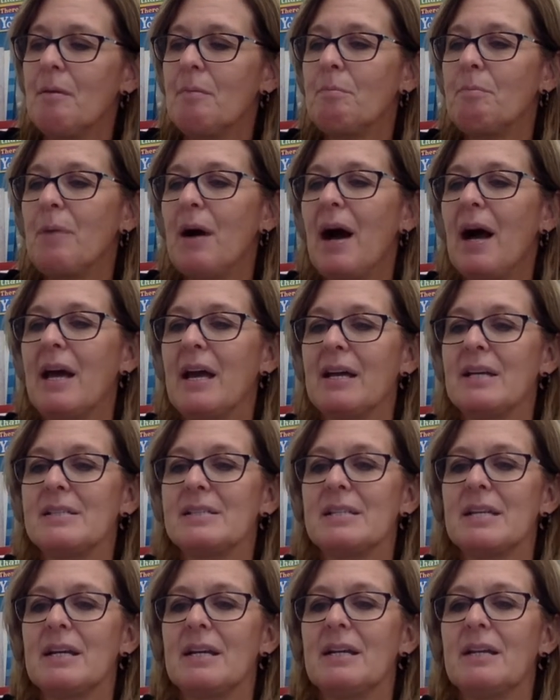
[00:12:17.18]
Bye, I
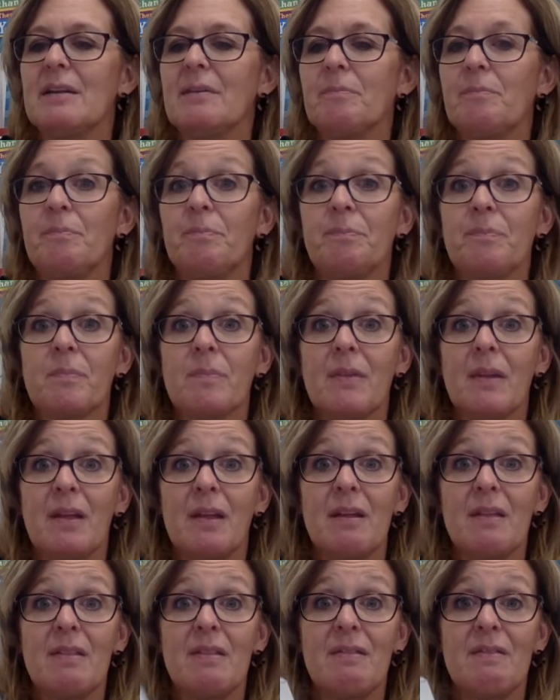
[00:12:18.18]
said.
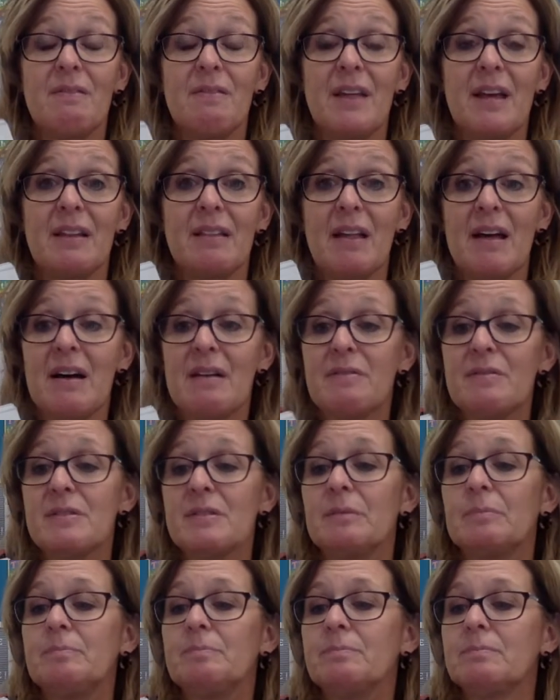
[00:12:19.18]
They left.
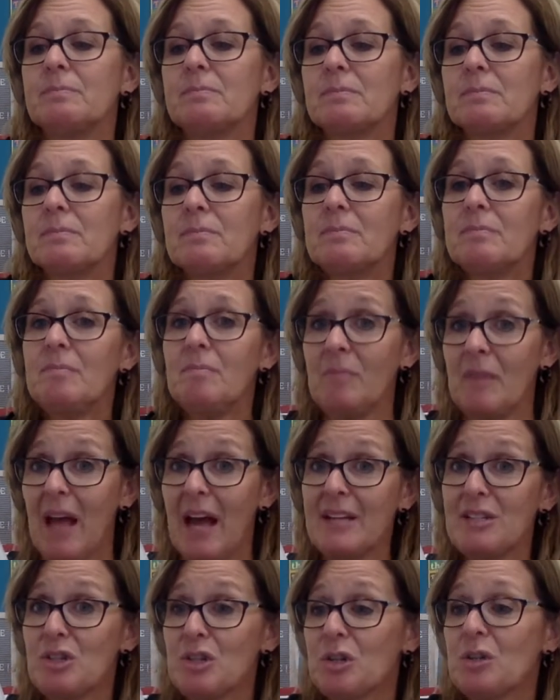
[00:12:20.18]

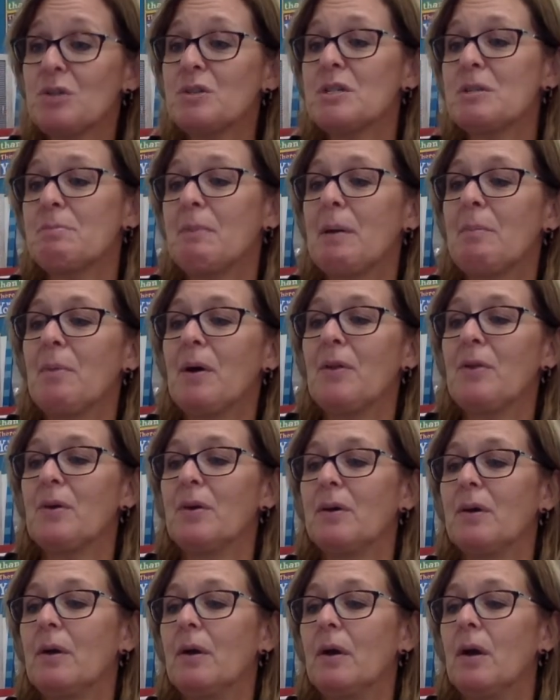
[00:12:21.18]
I turned to my
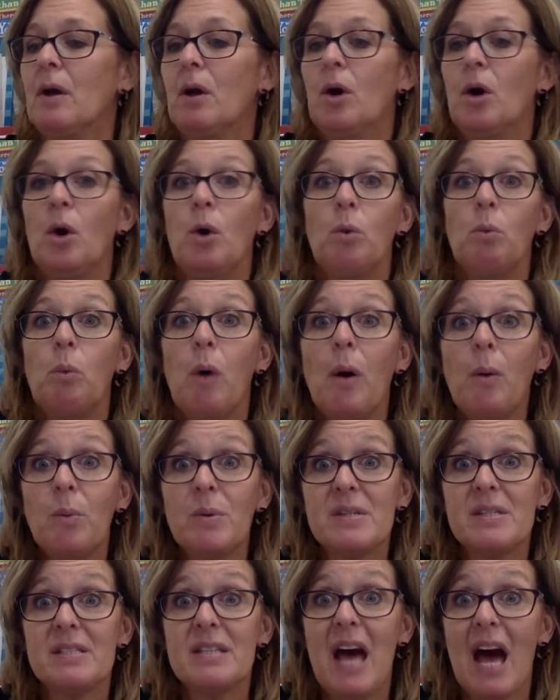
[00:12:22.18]
mother. What
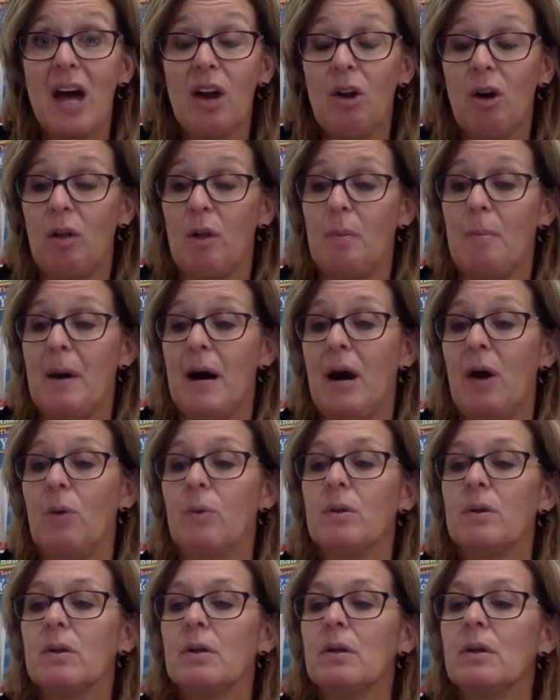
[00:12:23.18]
was that all
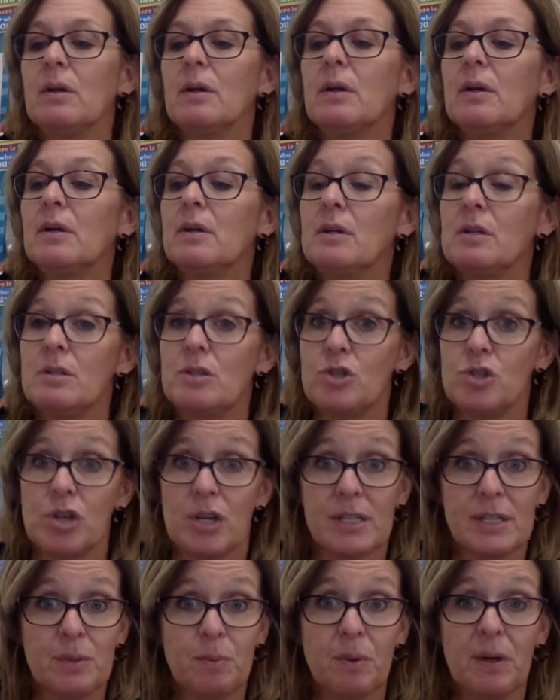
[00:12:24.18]
about?
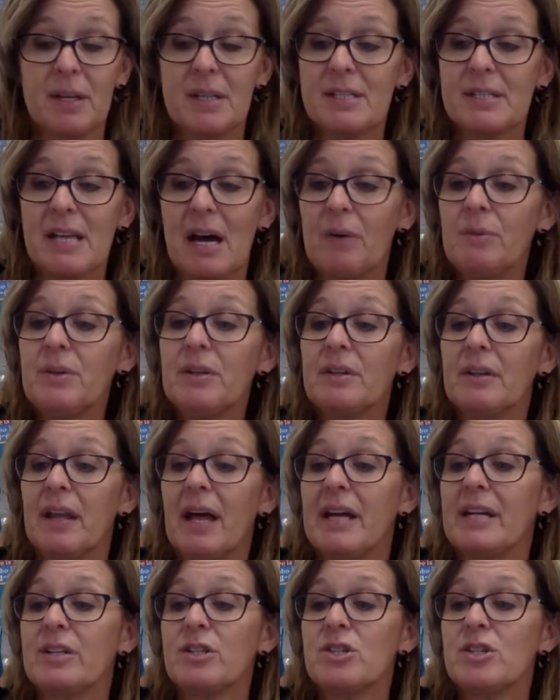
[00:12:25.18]
Just what it sounded
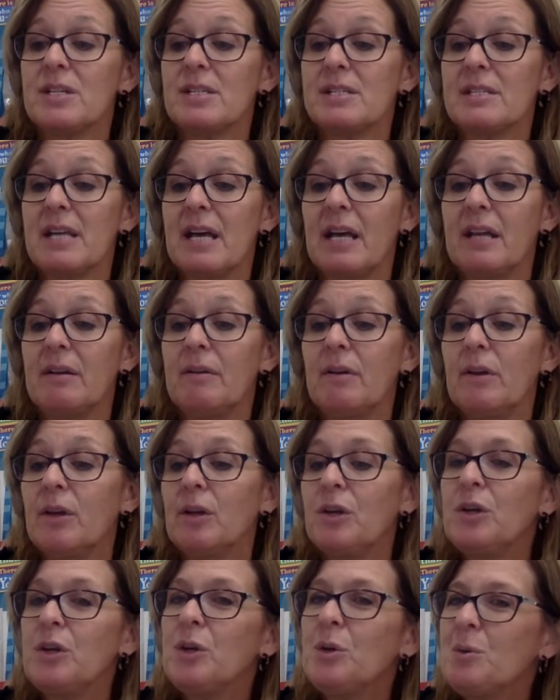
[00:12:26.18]
like, she said.
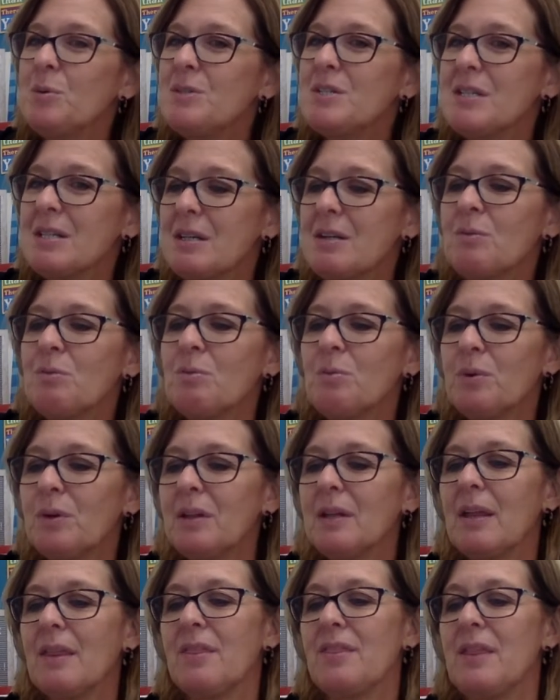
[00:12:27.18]
You didn't
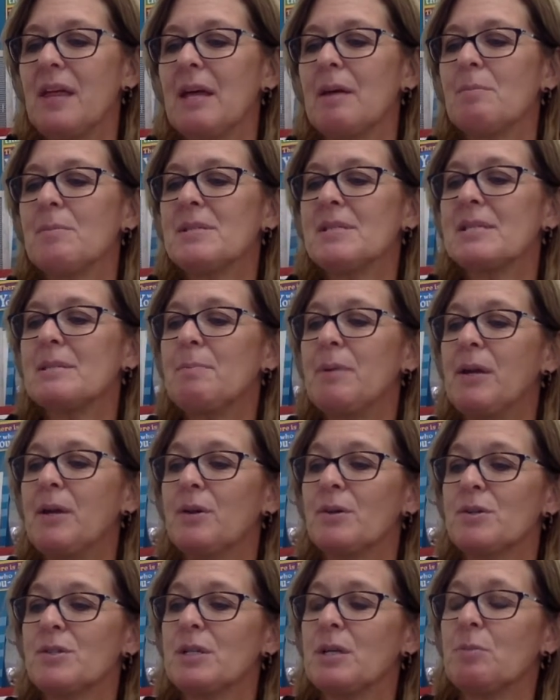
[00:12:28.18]
really think Mrs.
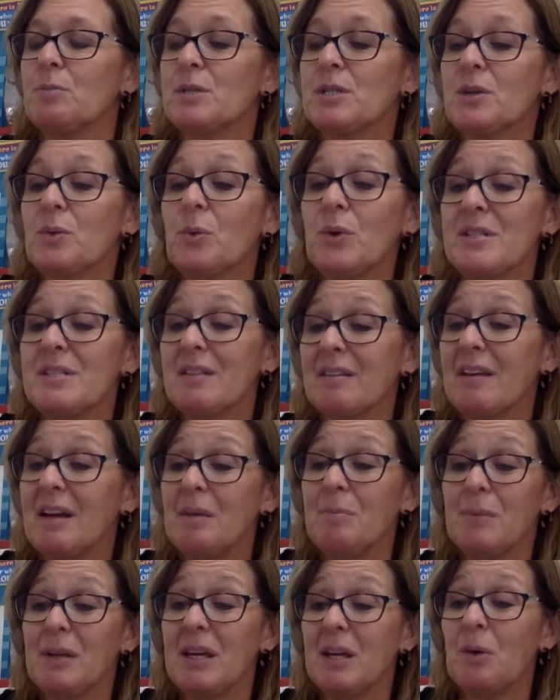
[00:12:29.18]
Peterson was going to let
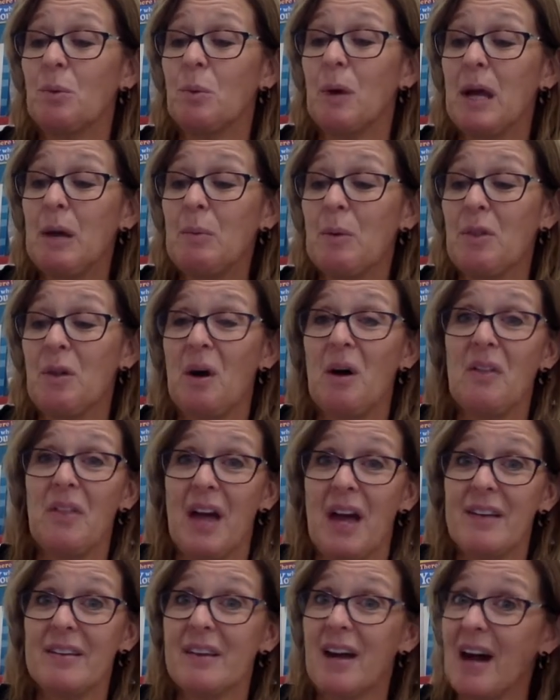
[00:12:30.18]
him get away with all
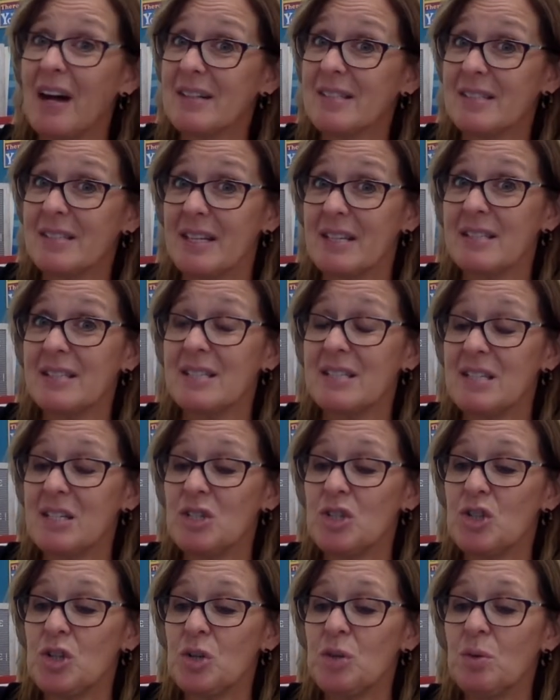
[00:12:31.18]
that nonsense,
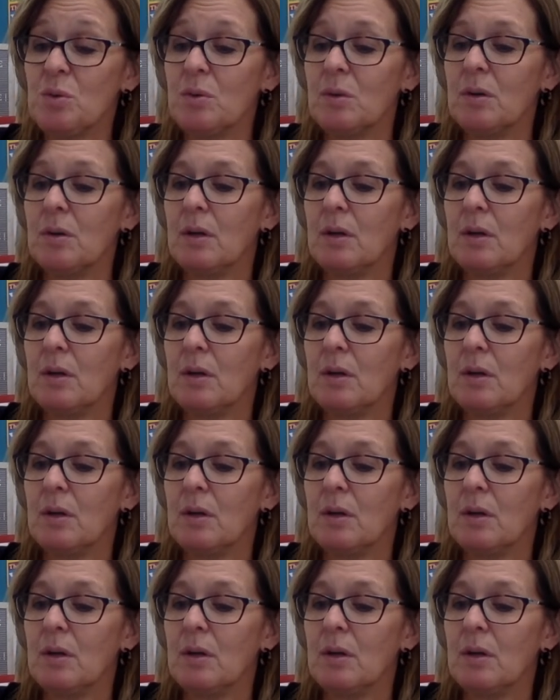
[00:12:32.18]
did you?